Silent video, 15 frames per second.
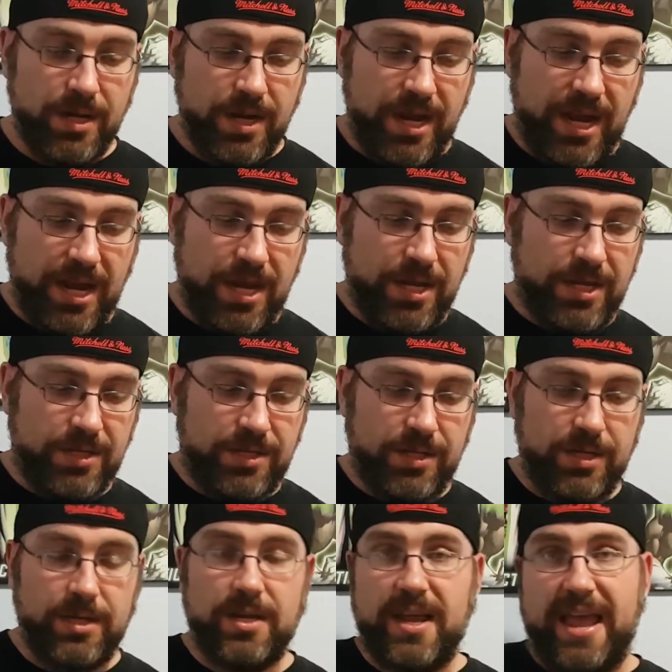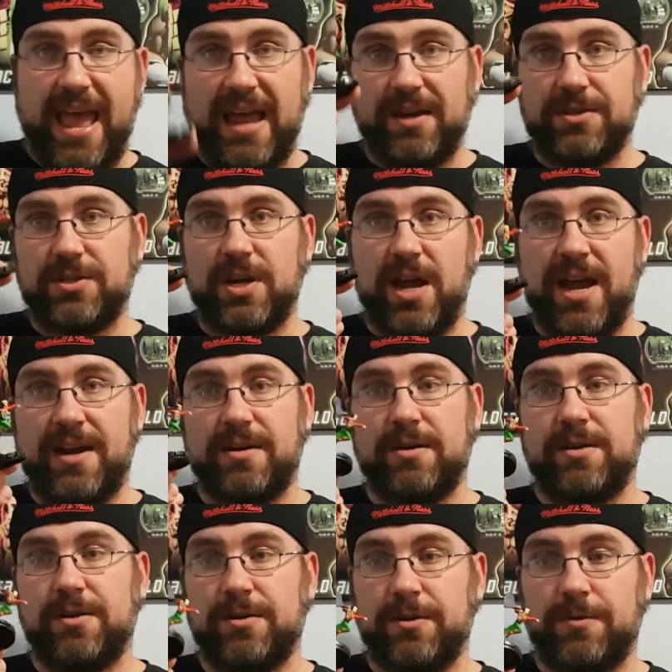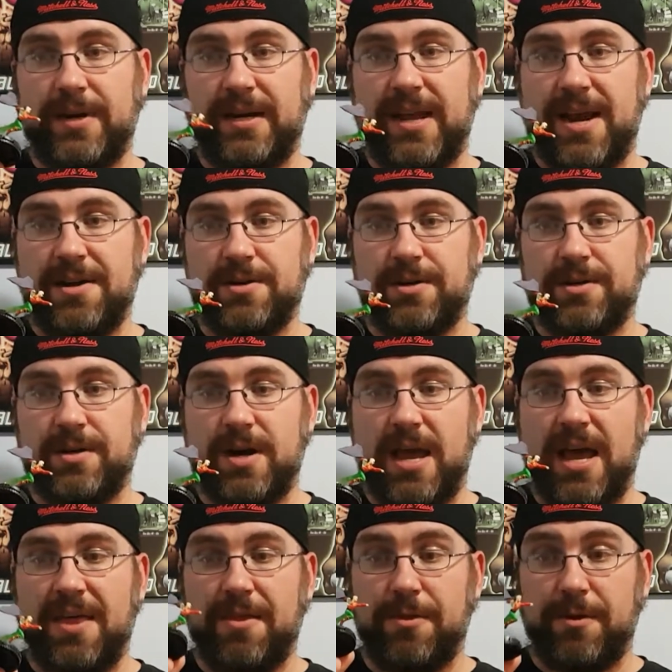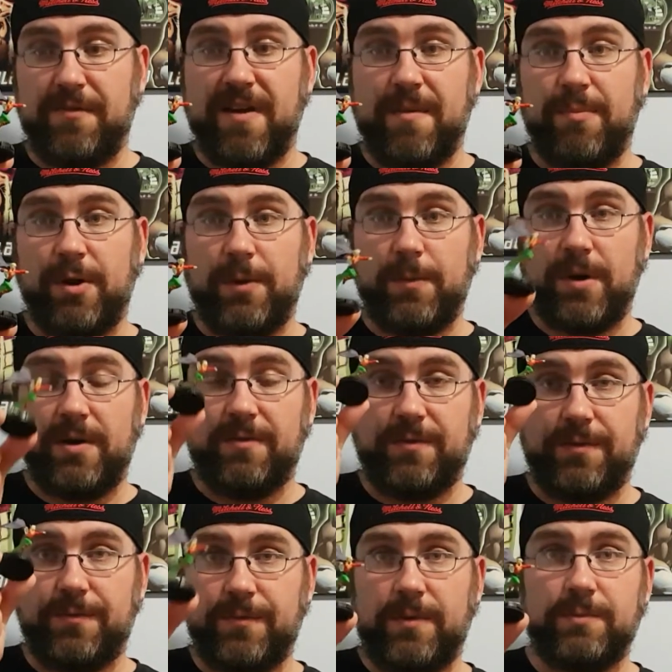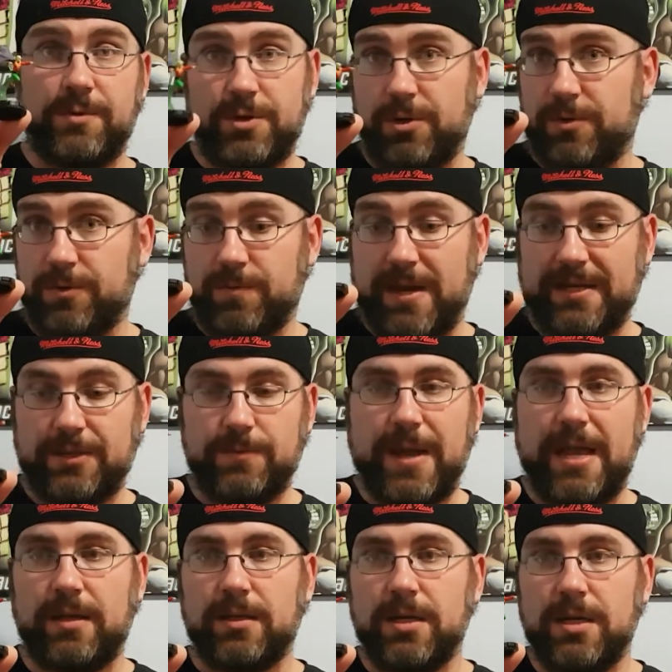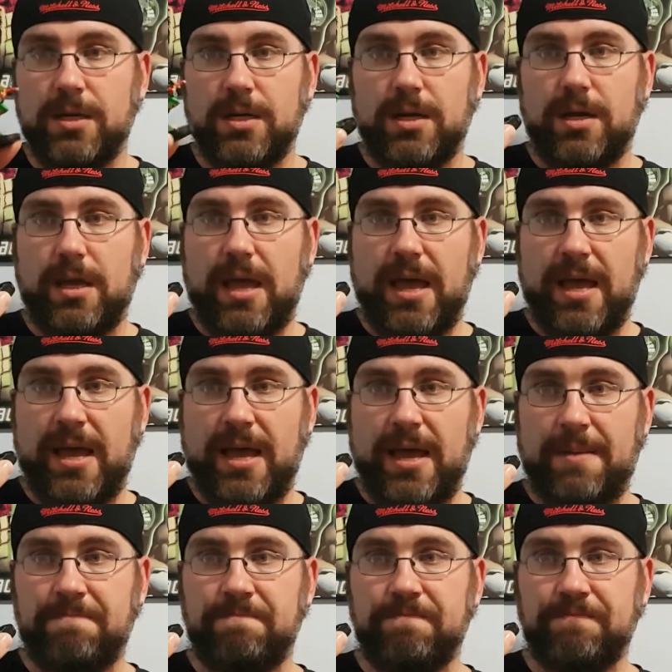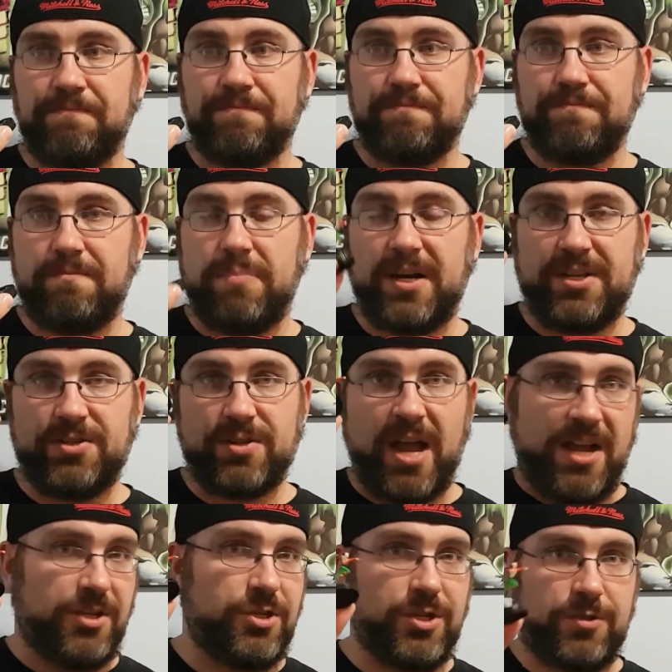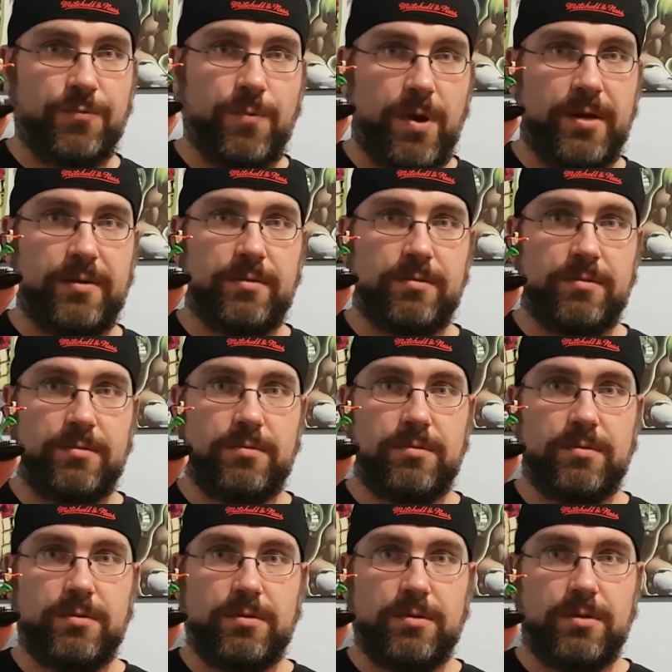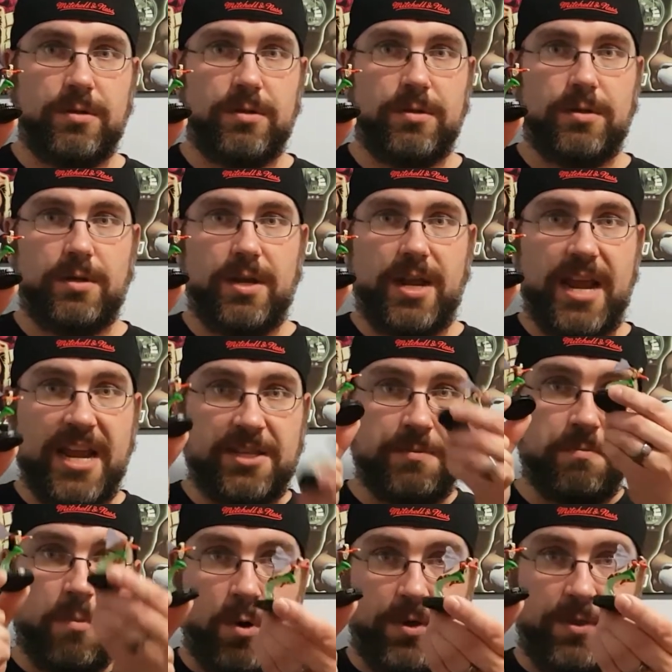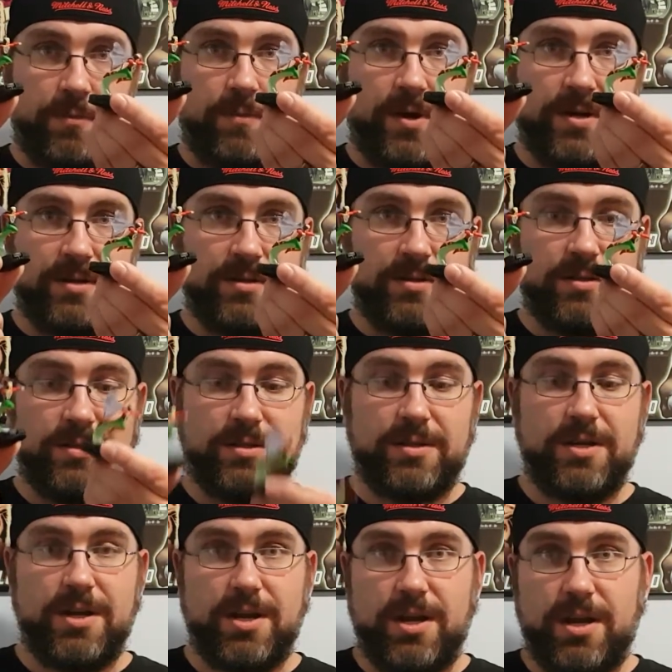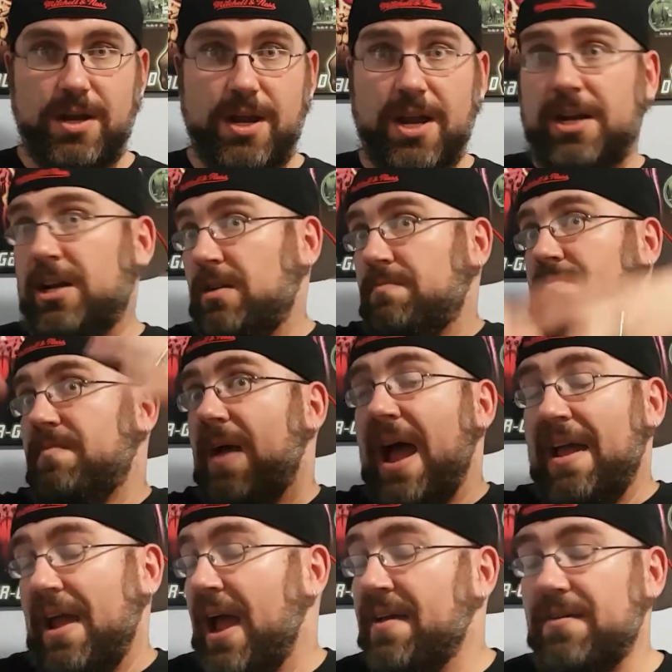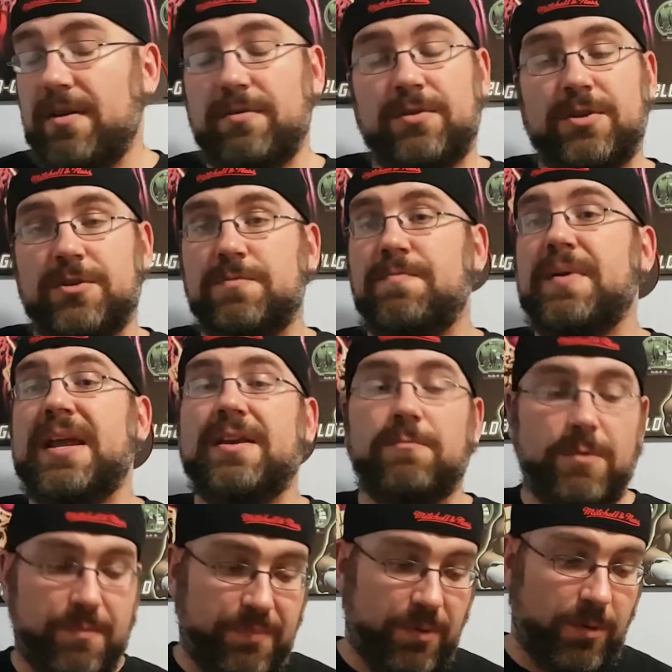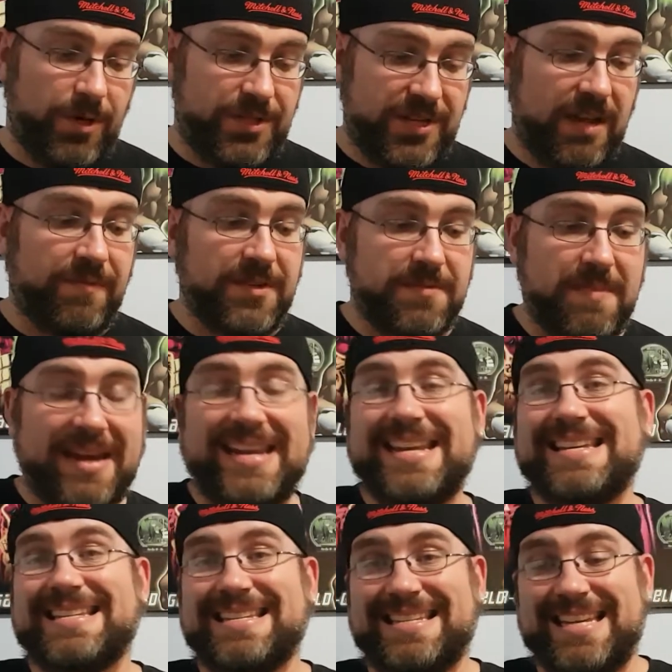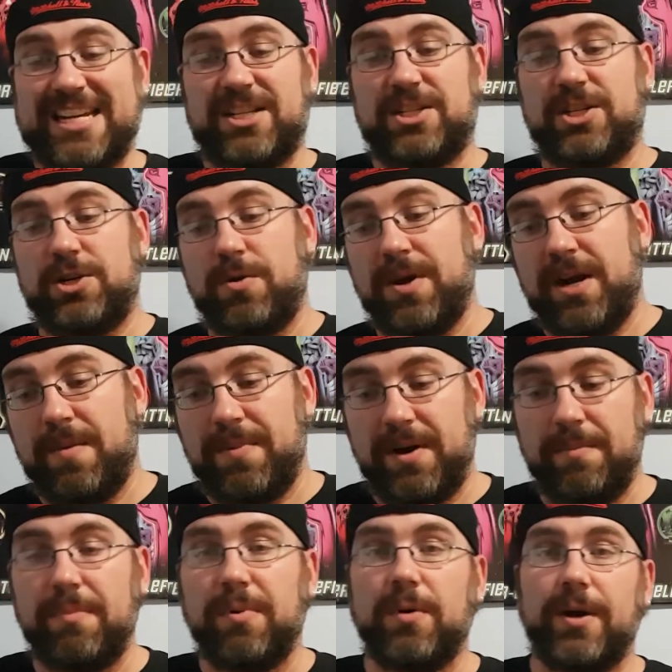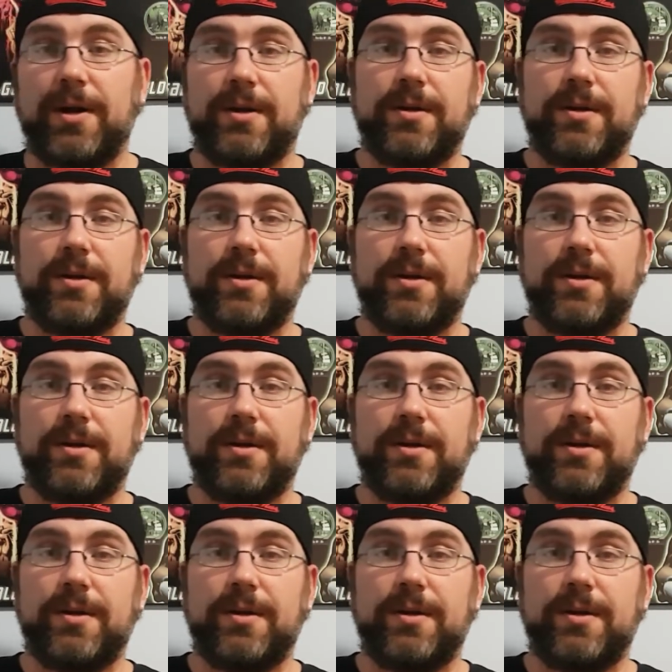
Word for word: is Alan Scott, the, the Green Lantern, uh, the 35.1 from Joker's Wild as well. Uh, but it's not just one. It's more than one. It could. I, I. There's been reports of as many as six showing up on a board.